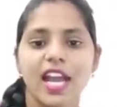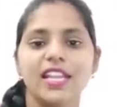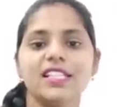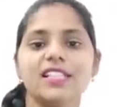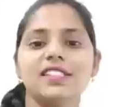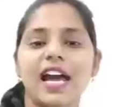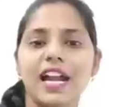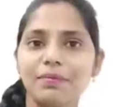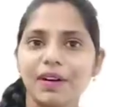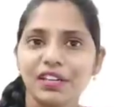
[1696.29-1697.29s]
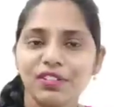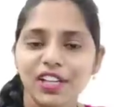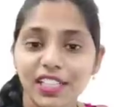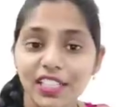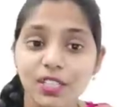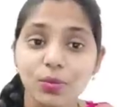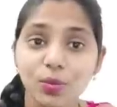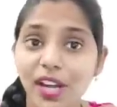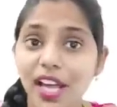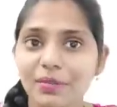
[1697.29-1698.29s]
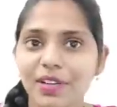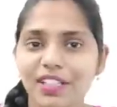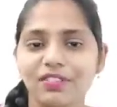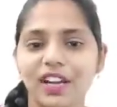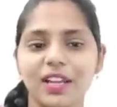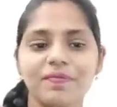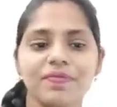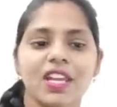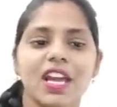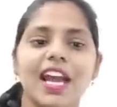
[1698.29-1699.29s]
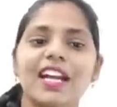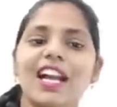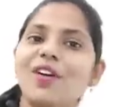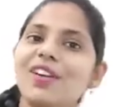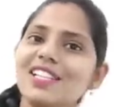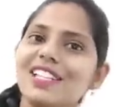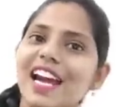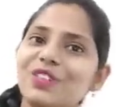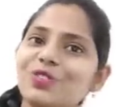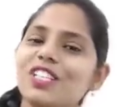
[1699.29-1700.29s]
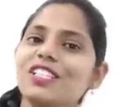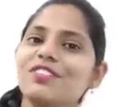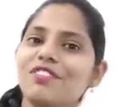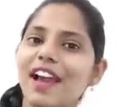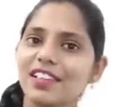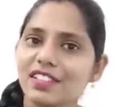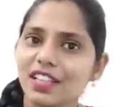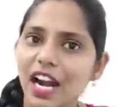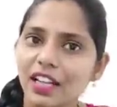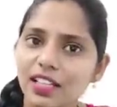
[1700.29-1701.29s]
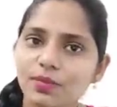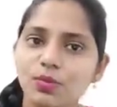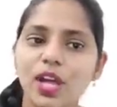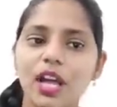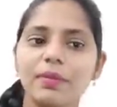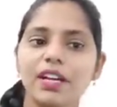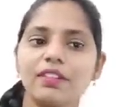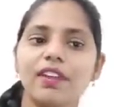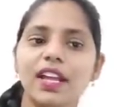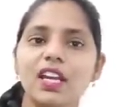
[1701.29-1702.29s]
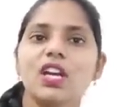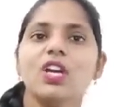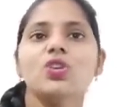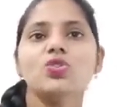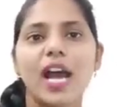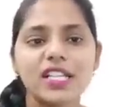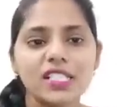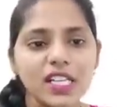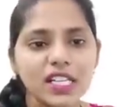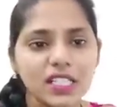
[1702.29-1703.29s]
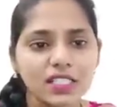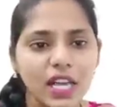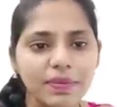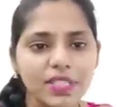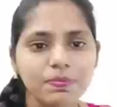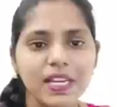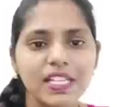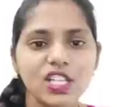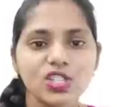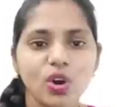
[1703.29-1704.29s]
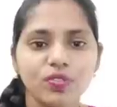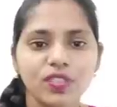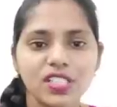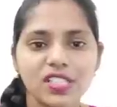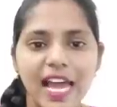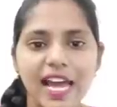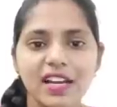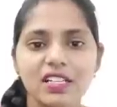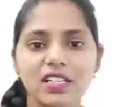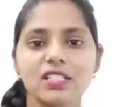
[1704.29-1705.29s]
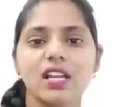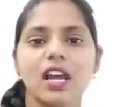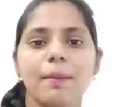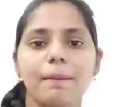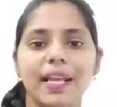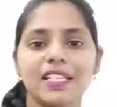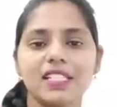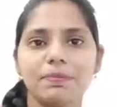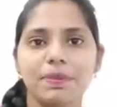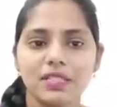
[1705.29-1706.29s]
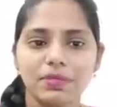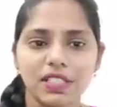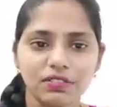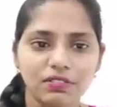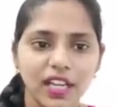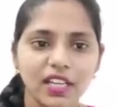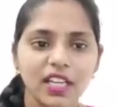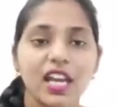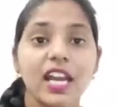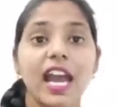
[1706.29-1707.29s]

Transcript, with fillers: and this is that butterfly that is a monarch butterfly and now let us try to see some facts regarding this monarch butterfly so actually it is a subspecies of this Danaus plexippus butterfly